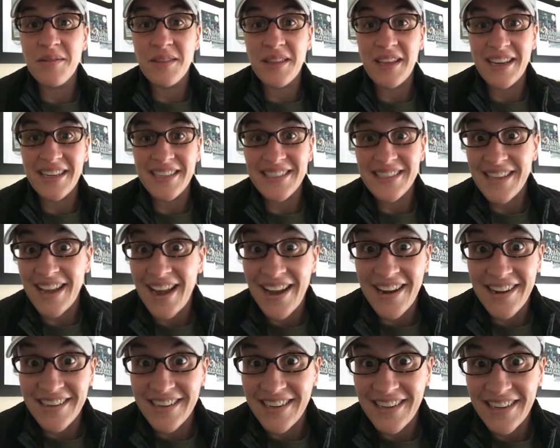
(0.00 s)

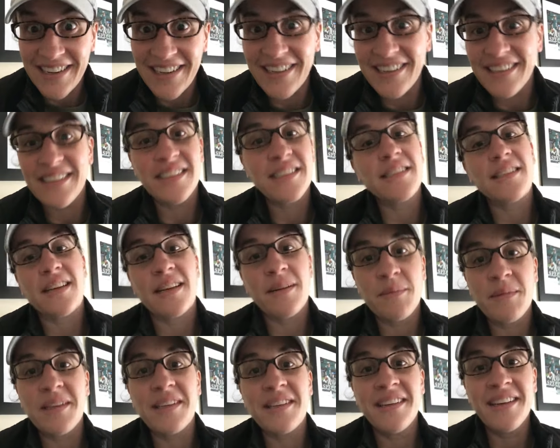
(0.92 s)
anxiety and
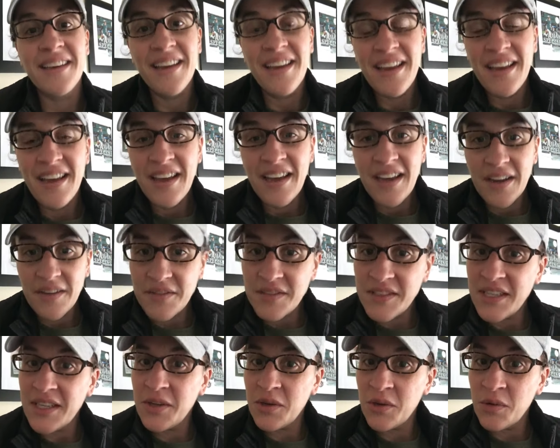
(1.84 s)
excitement of
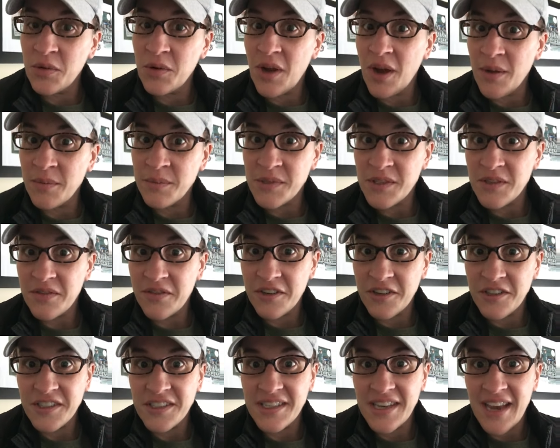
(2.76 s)
seeing who comes the
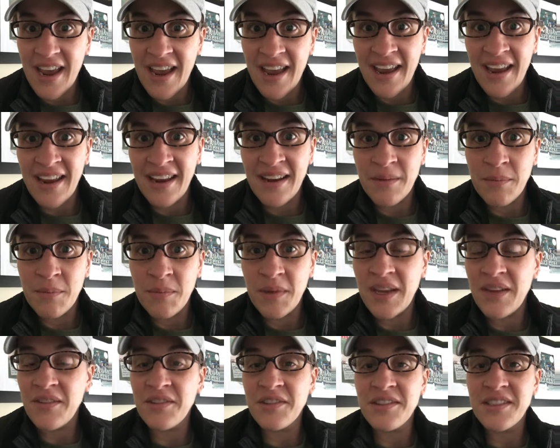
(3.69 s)
first day,
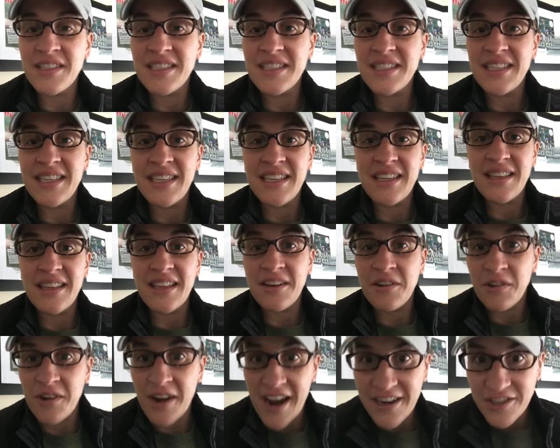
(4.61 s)
be able to see the
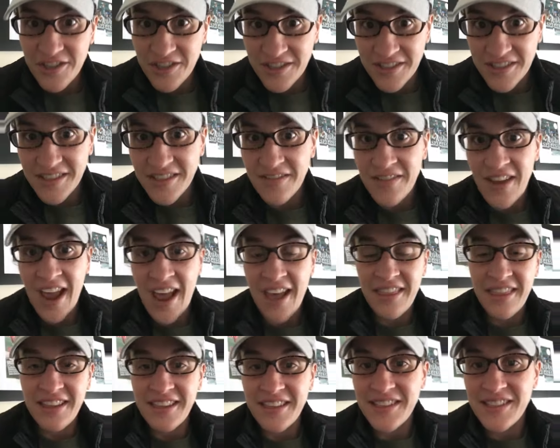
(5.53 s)
interactions of
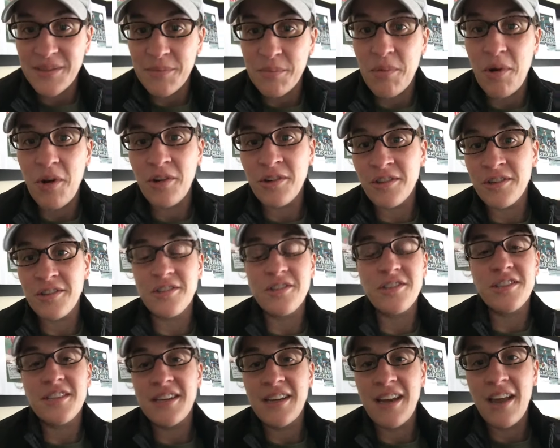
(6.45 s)
athletes and
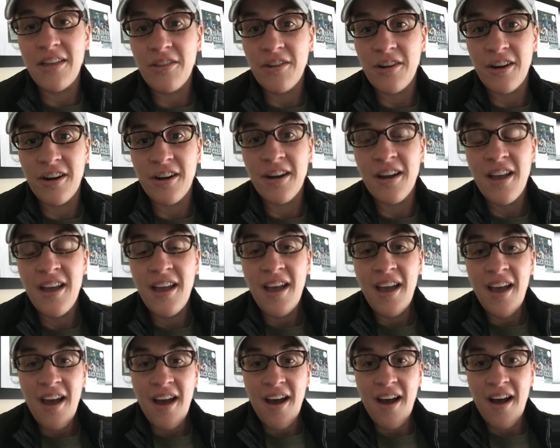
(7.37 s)
partners together.
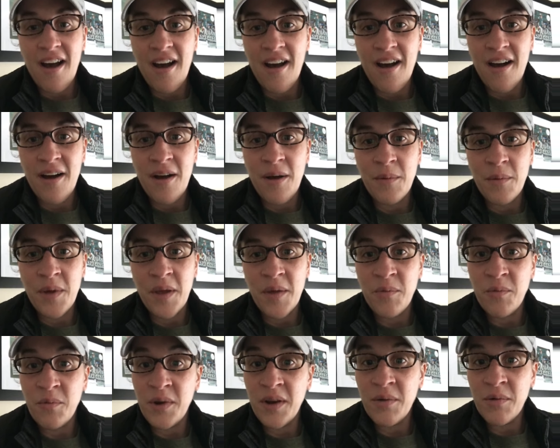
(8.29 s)

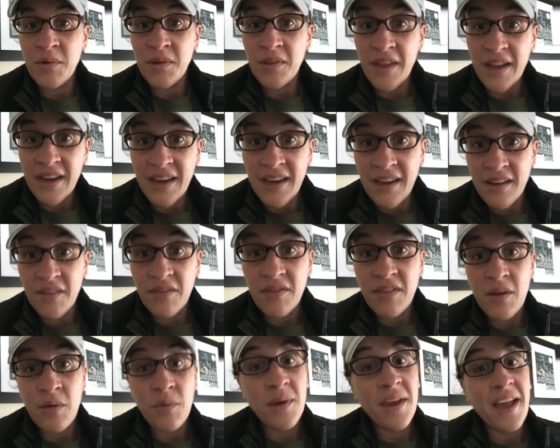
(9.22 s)
And we were lucky
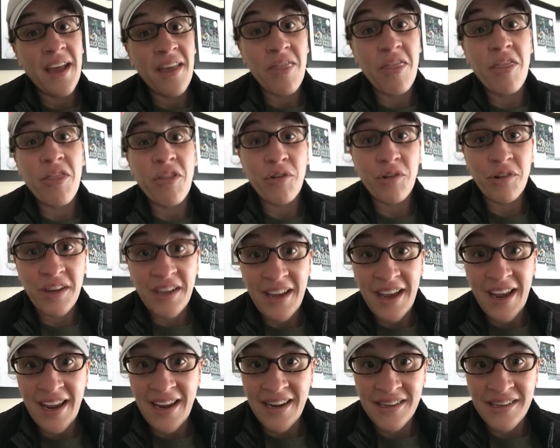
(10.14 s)
enough that we had
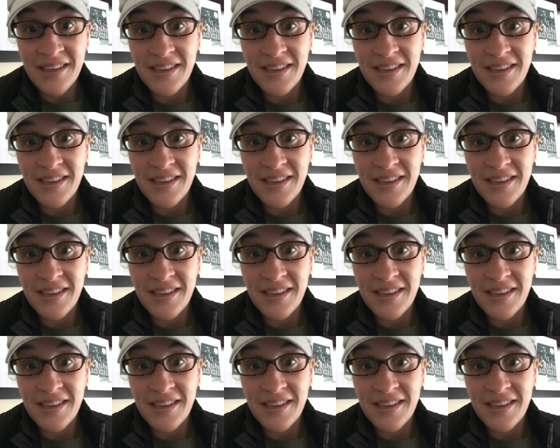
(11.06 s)
38